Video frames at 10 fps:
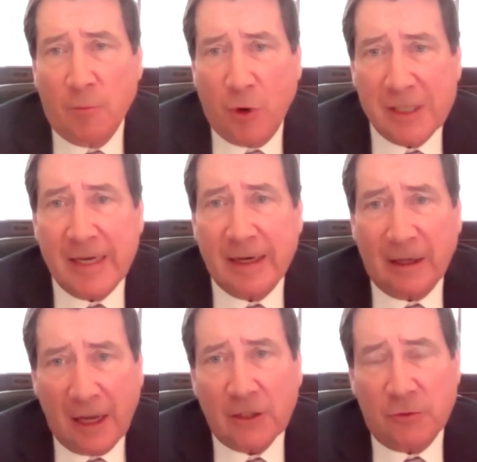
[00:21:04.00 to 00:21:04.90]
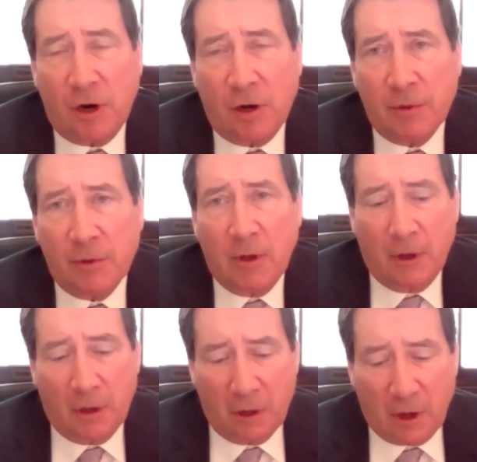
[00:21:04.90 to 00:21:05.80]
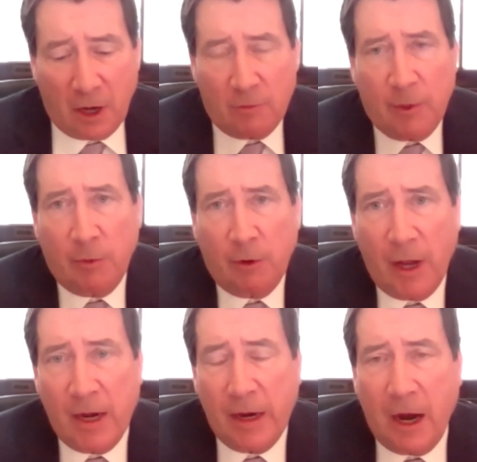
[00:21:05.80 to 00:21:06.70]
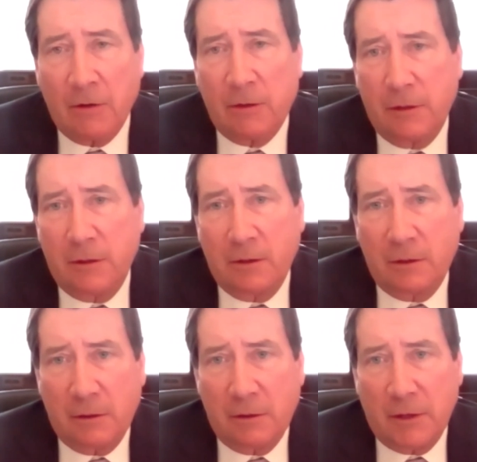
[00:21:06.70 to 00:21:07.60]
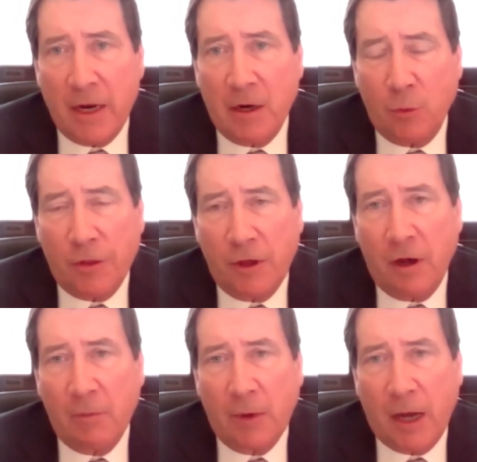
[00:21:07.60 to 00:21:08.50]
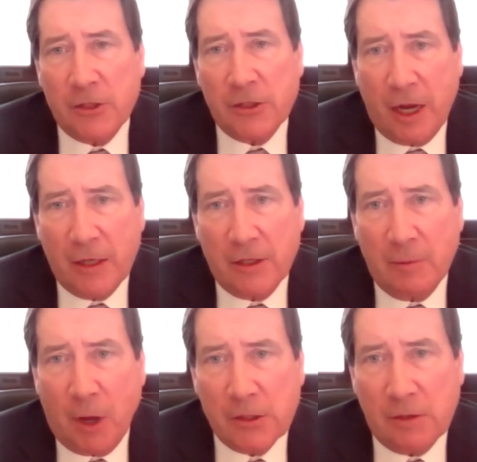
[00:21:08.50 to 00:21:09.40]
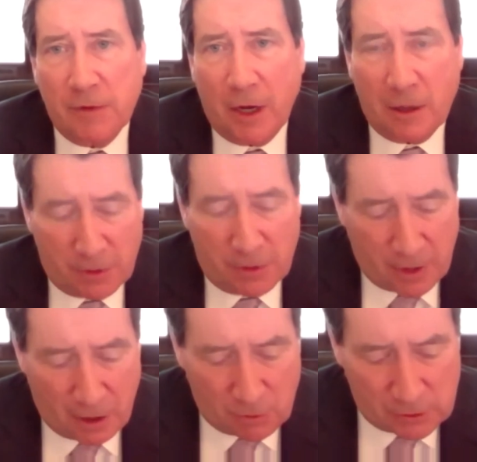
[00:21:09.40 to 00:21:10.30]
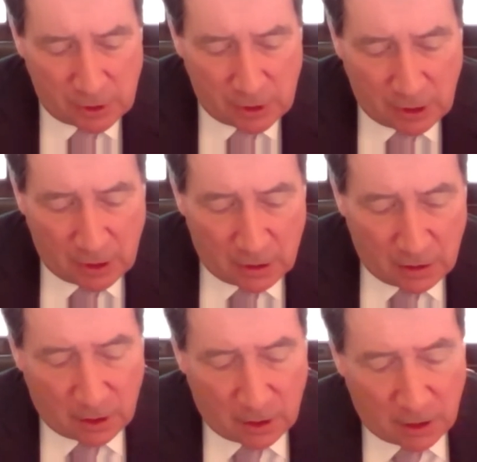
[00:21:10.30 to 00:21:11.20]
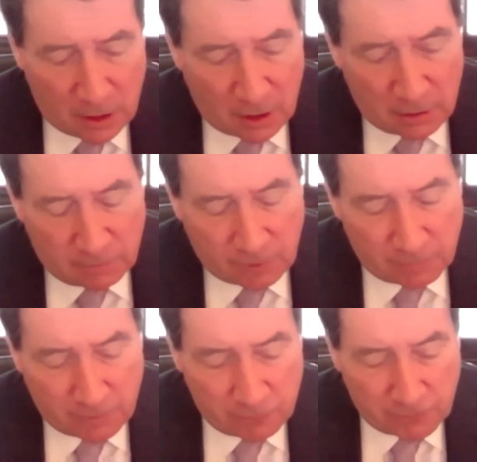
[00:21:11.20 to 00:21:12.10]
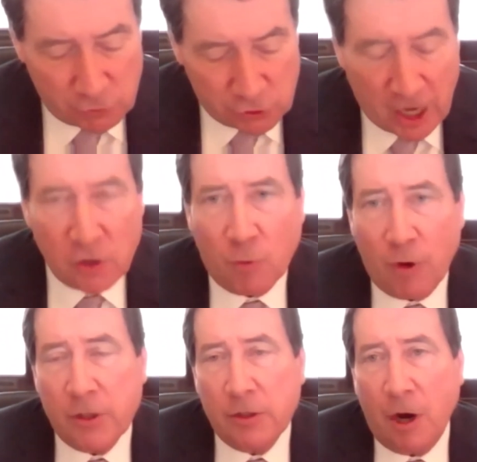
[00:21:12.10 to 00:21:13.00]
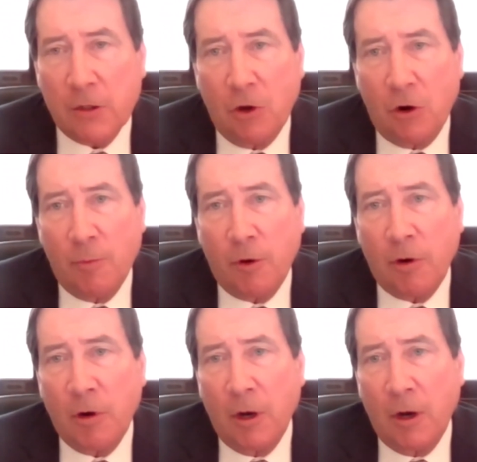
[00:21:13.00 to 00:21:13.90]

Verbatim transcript: President elect Trump, uh, I remember laying out data with him. I just had 10 months of data, but that was the uh, from, from, from January to October,